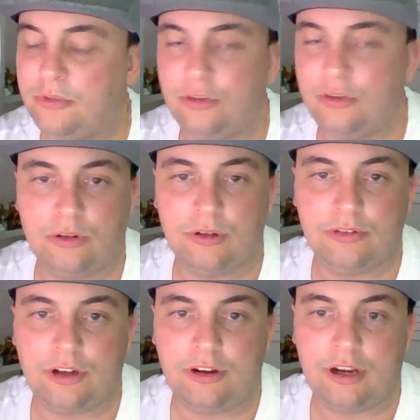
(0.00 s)
tutorials
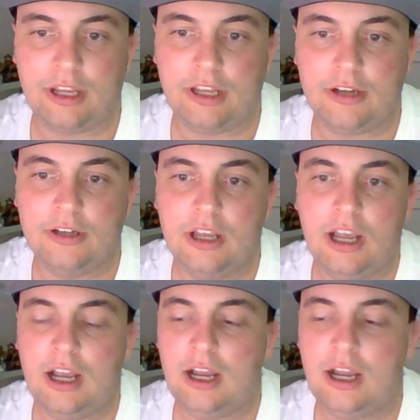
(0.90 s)
that are out now.
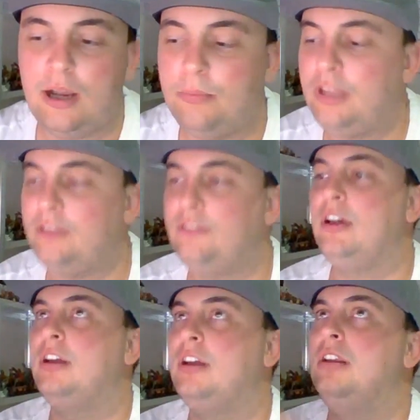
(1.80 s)
He's
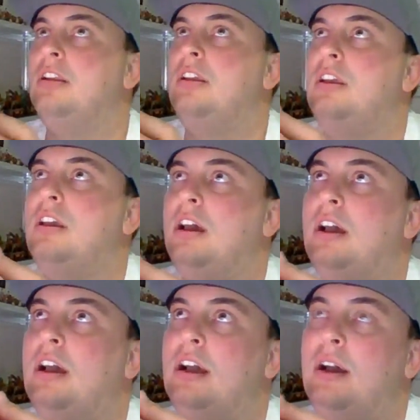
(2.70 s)
done
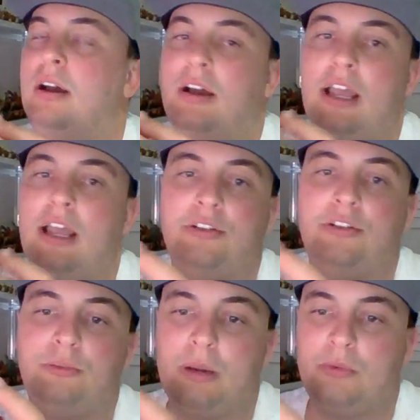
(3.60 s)
how to
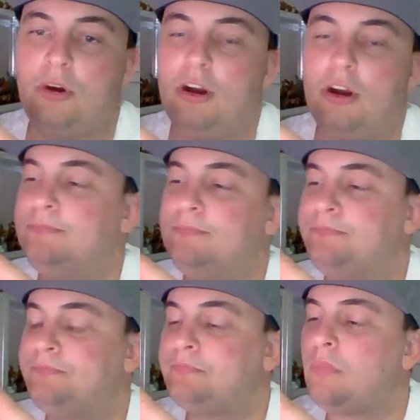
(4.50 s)
do barbed wire,
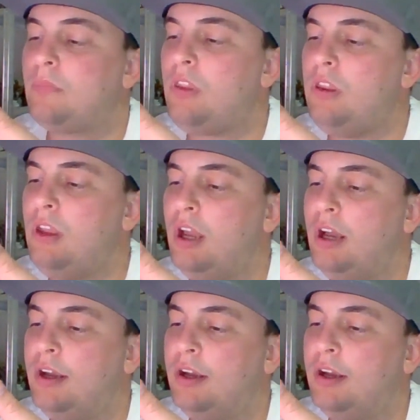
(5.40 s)

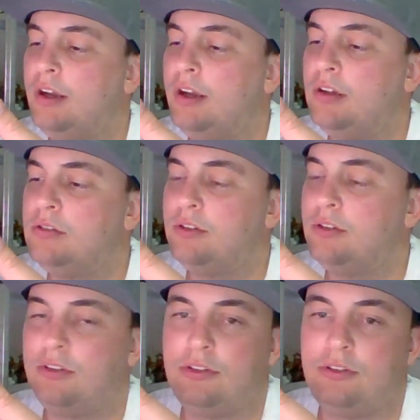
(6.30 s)
and
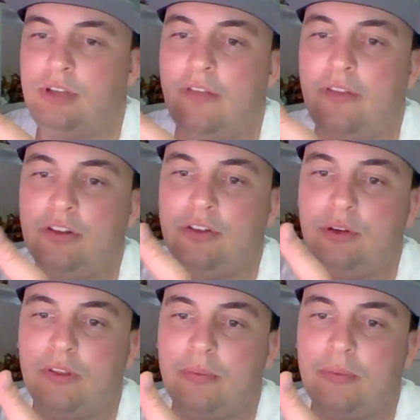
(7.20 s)
then 2
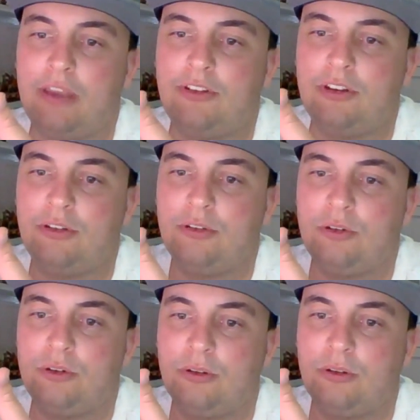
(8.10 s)
other basing
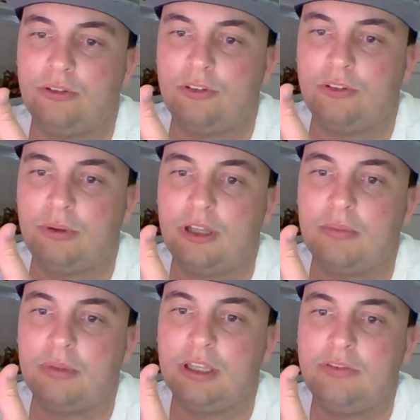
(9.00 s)
tutorials as well, I
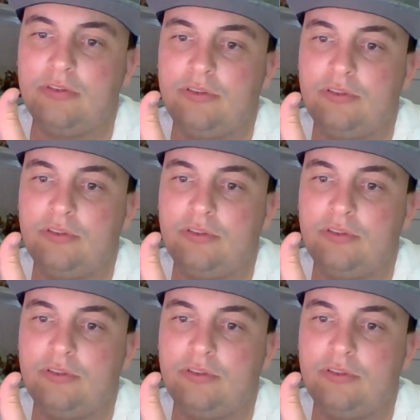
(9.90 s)
believe,